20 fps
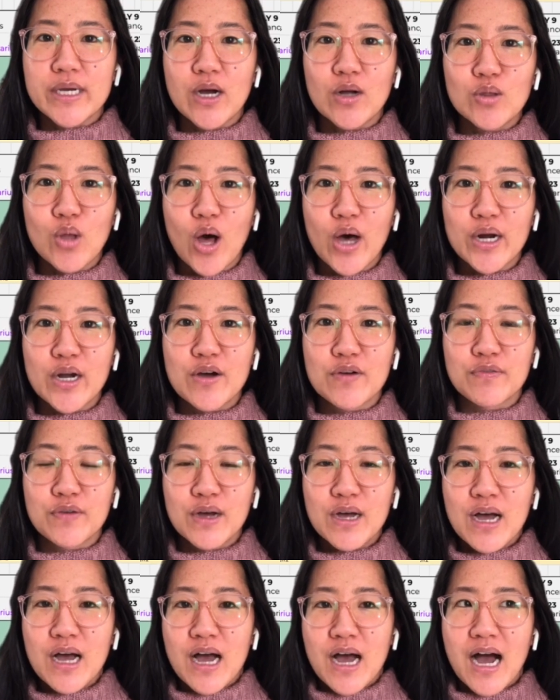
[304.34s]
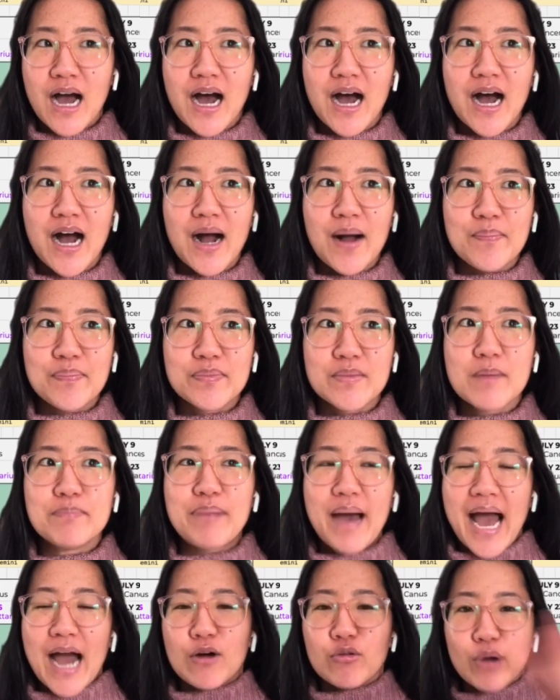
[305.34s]
lot of
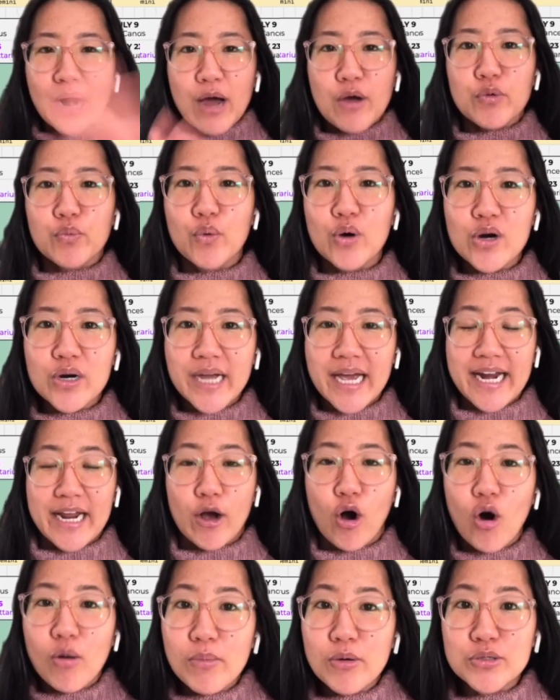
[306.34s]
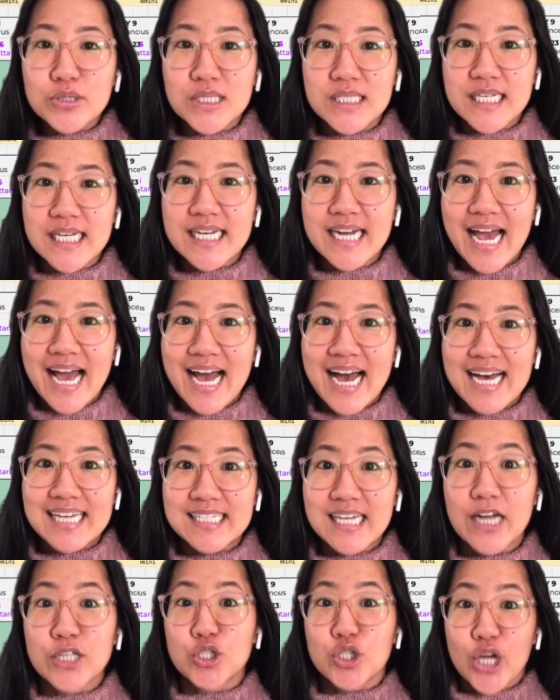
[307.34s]
background work, and I almost see it as
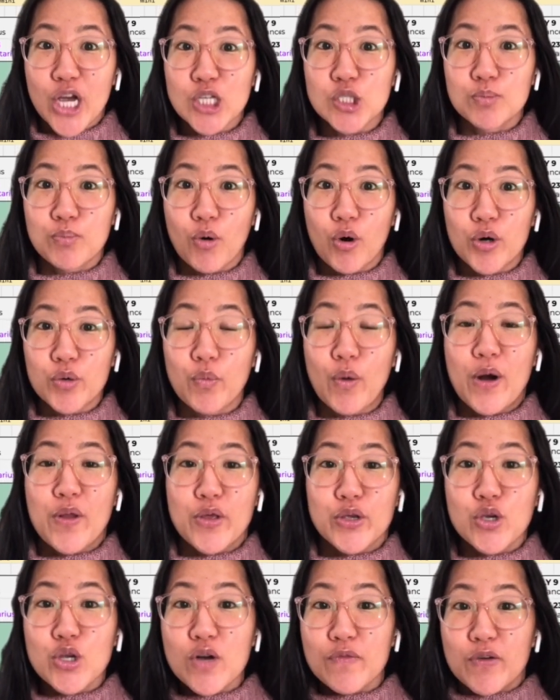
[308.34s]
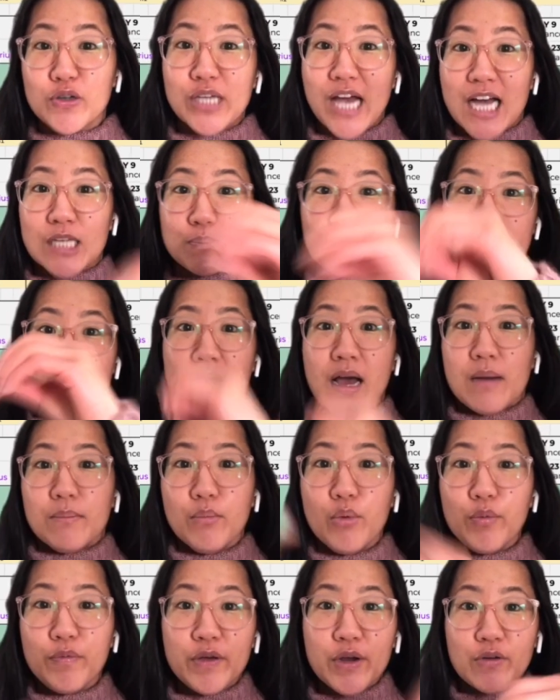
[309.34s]
a chessboard where the universe has been
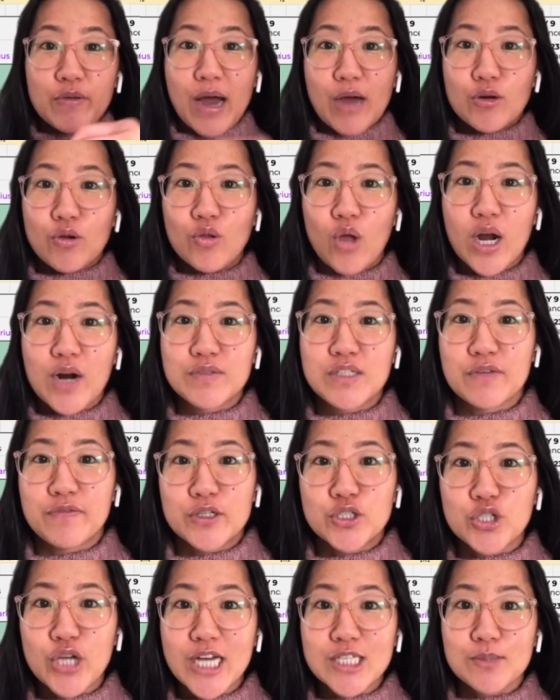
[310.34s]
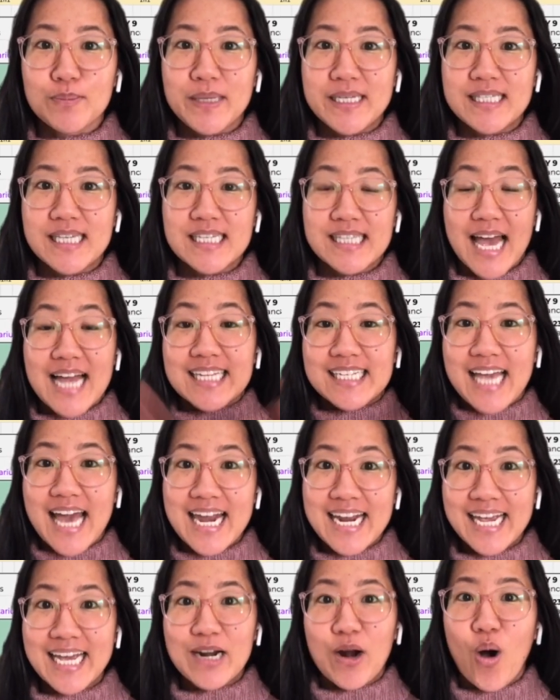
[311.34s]
moving around a lot of different chess pieces and
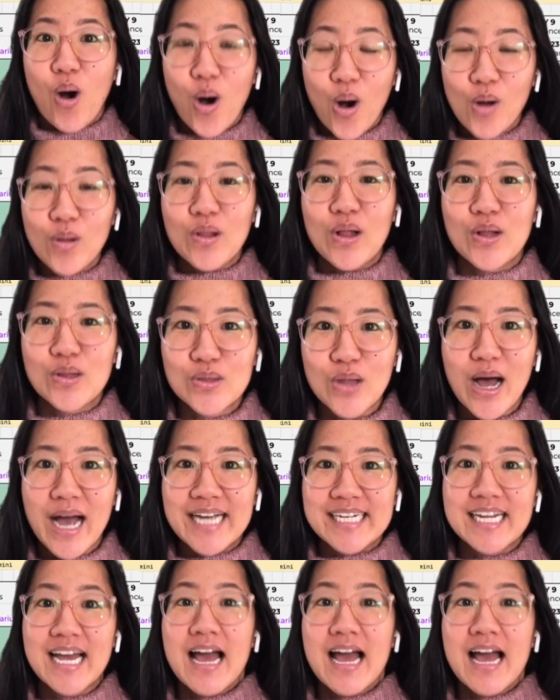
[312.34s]
getting it all aligned